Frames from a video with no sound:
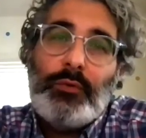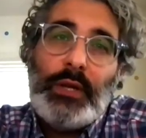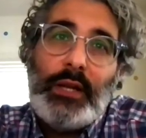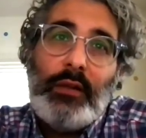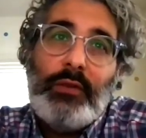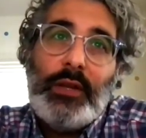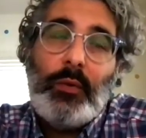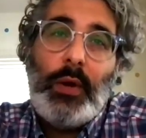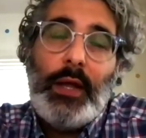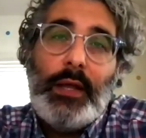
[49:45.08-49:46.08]
really lovely the
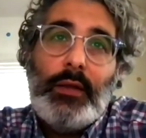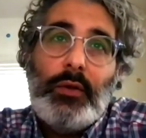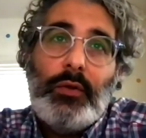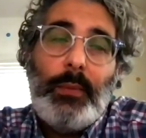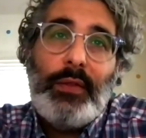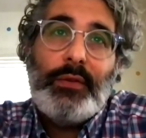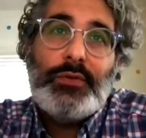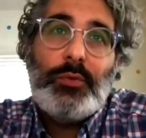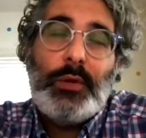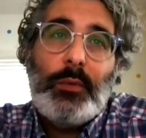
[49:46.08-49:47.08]
way you, the methods
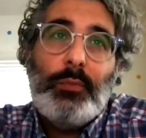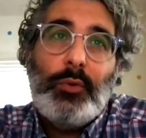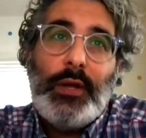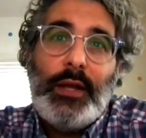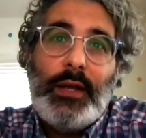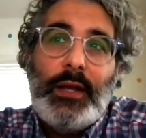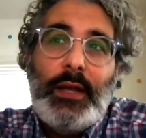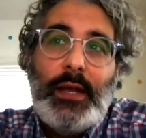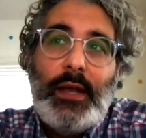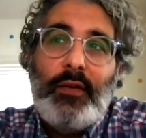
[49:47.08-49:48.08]
you've been employing
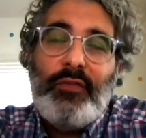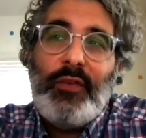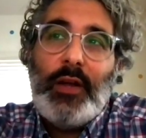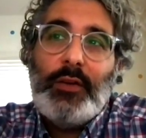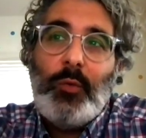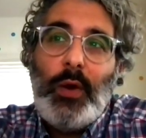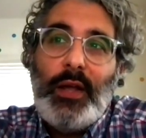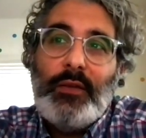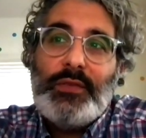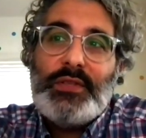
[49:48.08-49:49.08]
find a
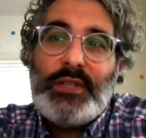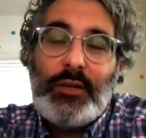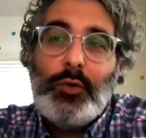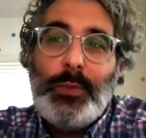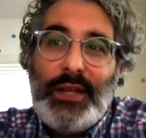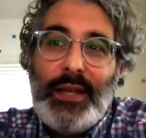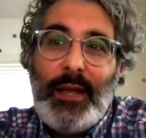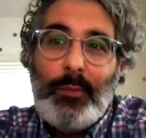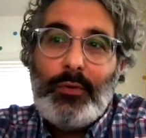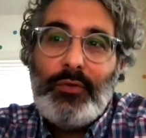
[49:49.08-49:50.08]
way of still being
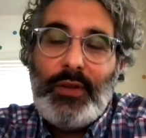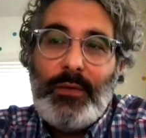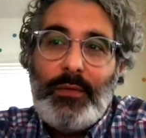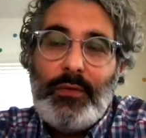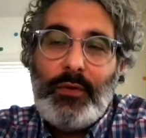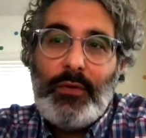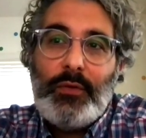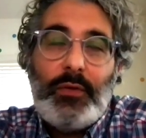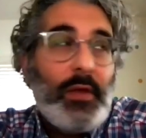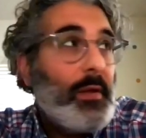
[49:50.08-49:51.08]
able to to
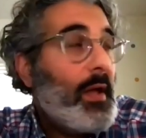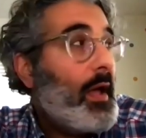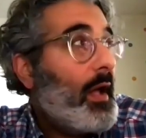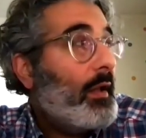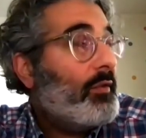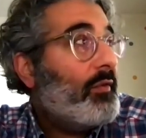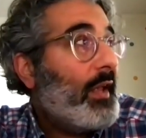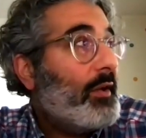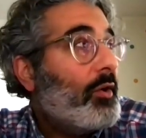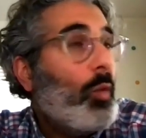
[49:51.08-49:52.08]
uh,
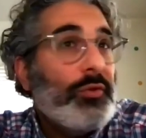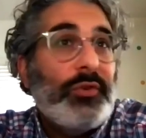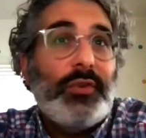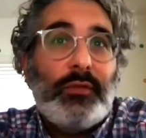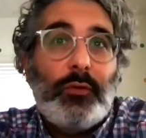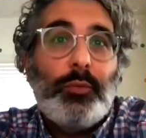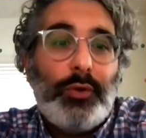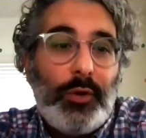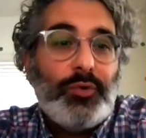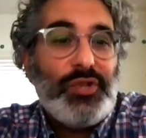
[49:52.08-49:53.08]
take a quantitative
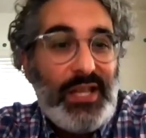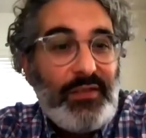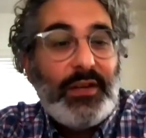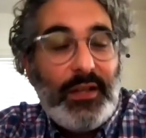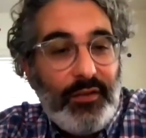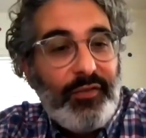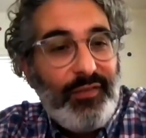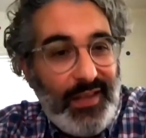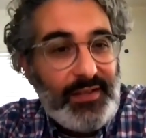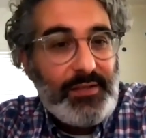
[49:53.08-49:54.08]
approach even in the
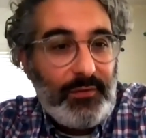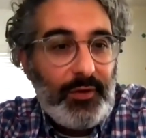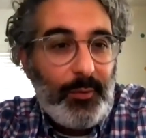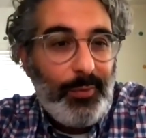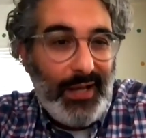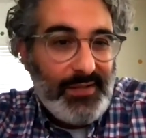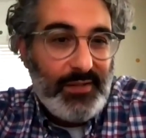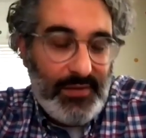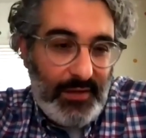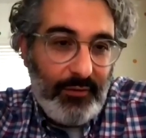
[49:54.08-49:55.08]
face of the
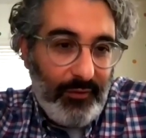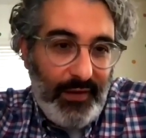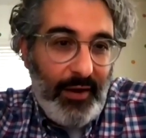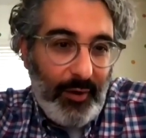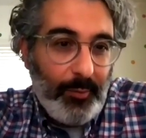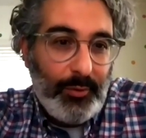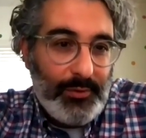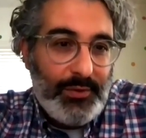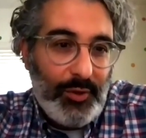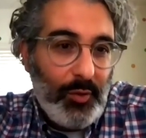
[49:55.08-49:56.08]
complexity of the
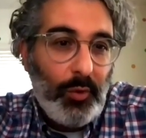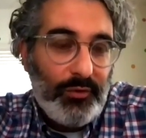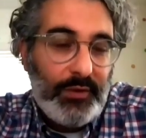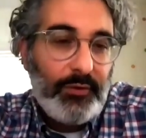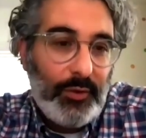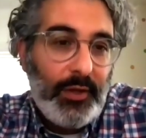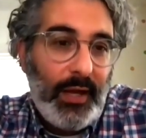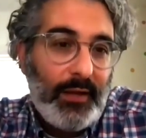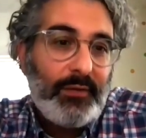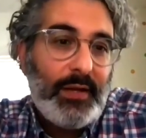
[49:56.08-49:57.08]
variables that you're wanting to look
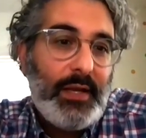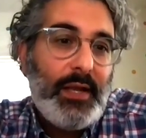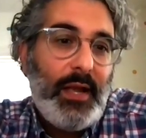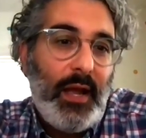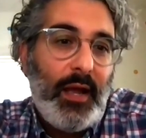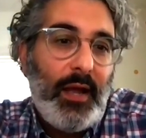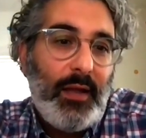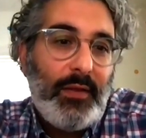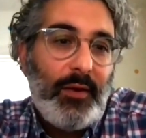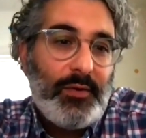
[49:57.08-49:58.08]
at.
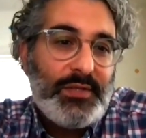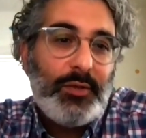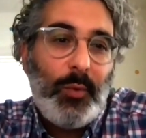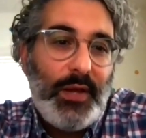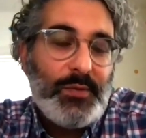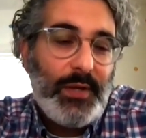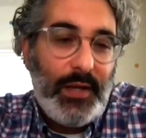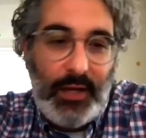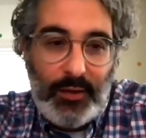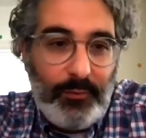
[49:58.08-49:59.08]
Uh, there are still ways we
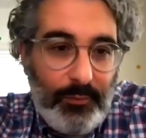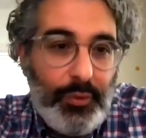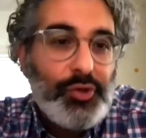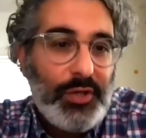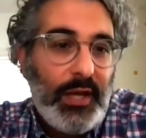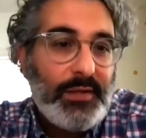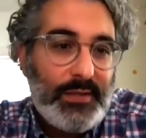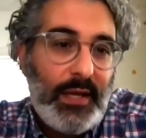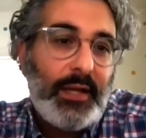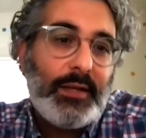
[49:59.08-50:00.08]
can kind of push
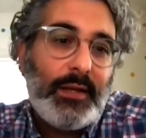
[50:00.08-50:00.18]
against that